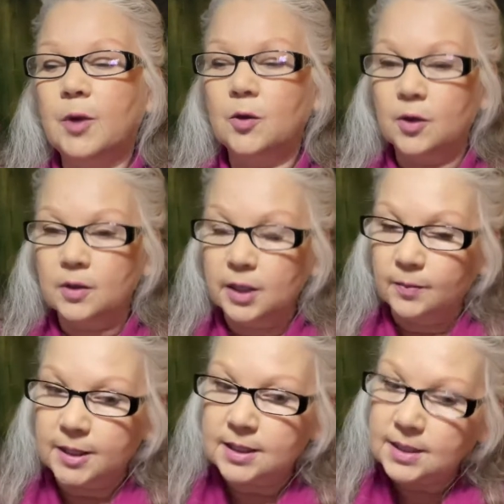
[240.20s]
you were a little
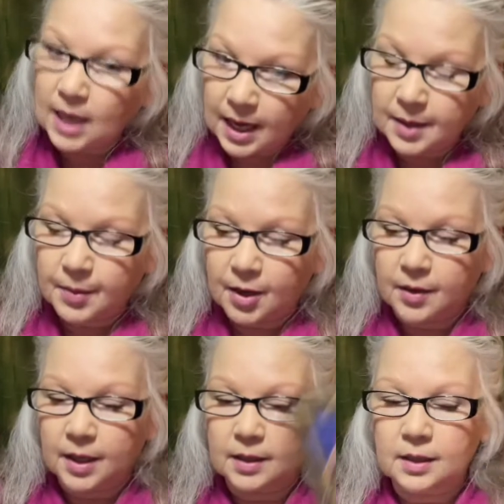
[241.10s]
bit sad about
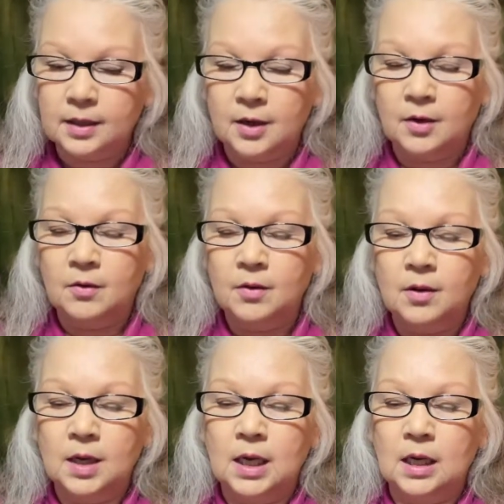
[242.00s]
it, you know,
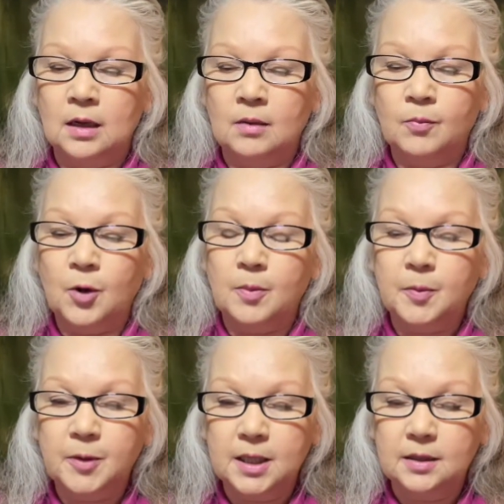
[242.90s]
and
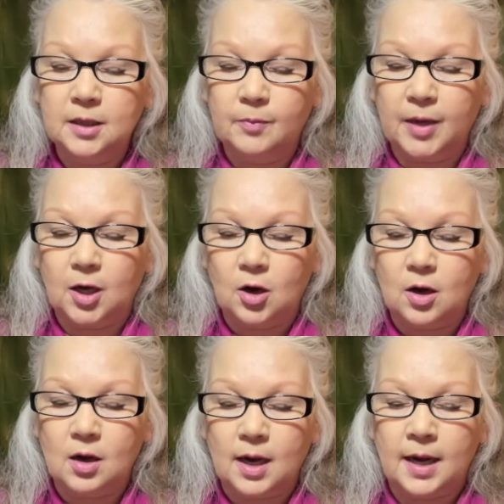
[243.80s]
probably a little bit
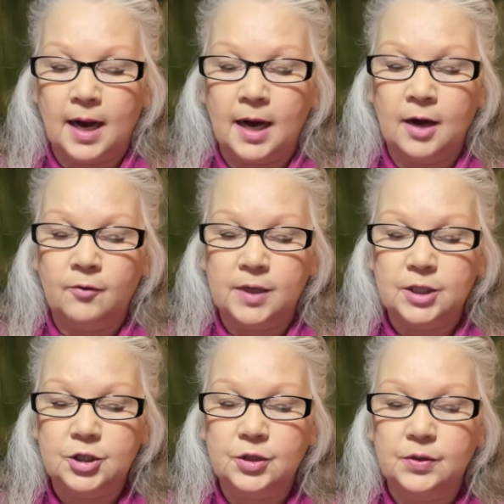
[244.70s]
hurt and angry
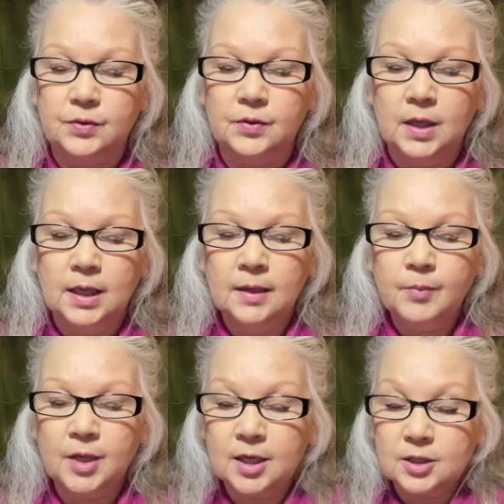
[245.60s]
too,
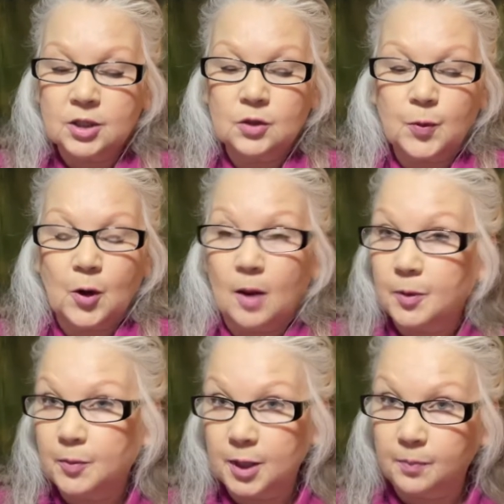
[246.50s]
because you
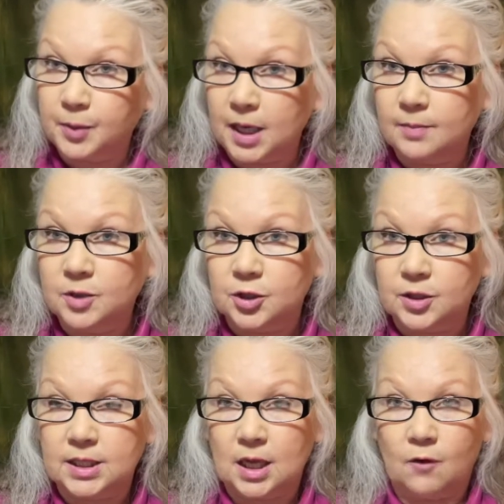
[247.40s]
probably blamed
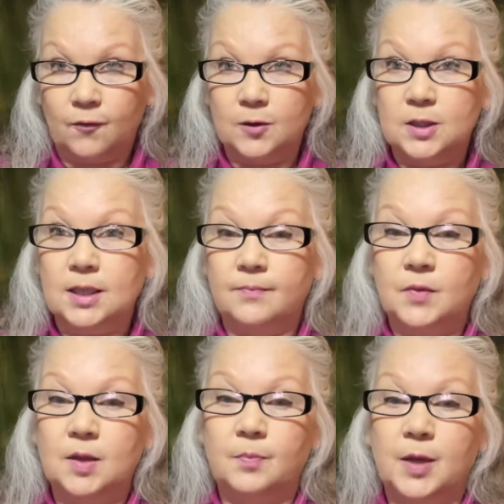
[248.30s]
yourself for
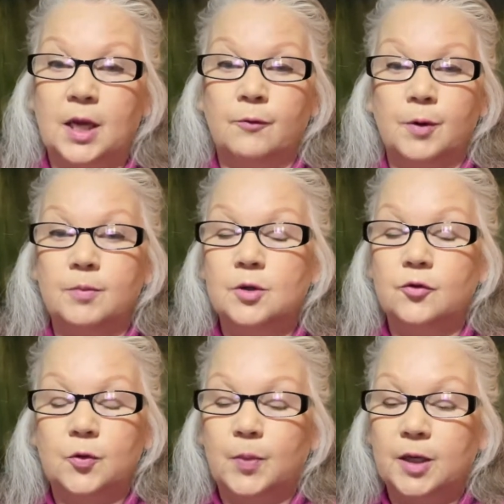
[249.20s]
something being
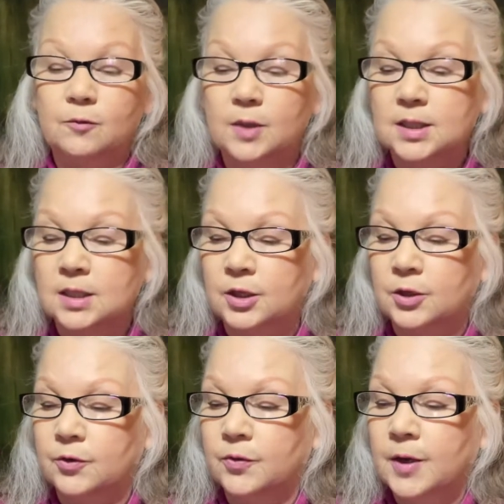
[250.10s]
removed, but it wasn't
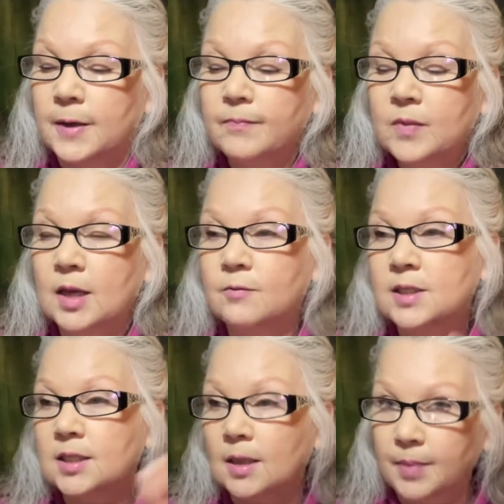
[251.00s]
you. It was
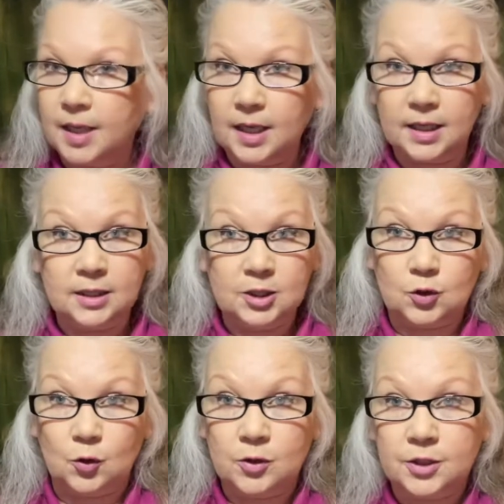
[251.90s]
somebody in
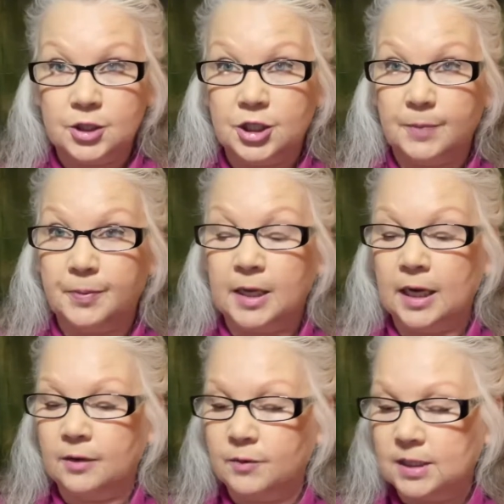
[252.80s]
Source, Shipping
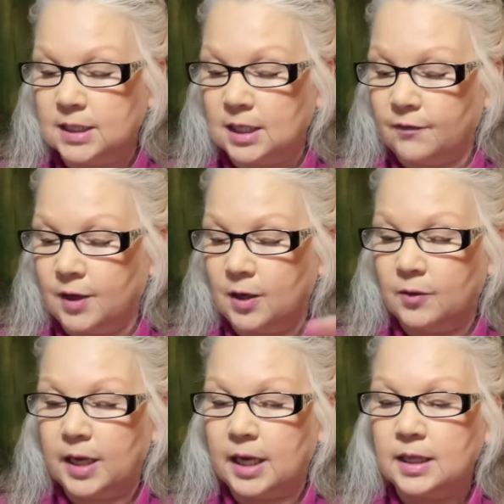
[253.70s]
and Receiving,
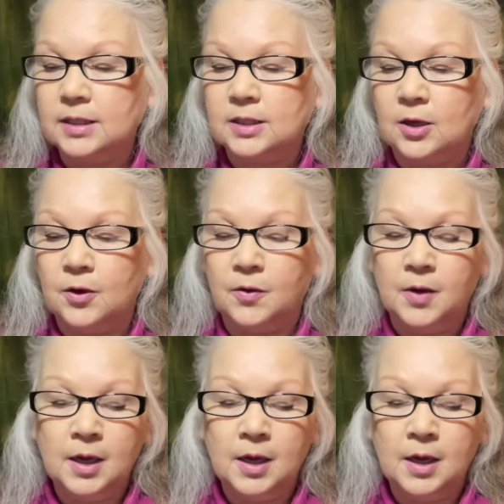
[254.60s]
okay? So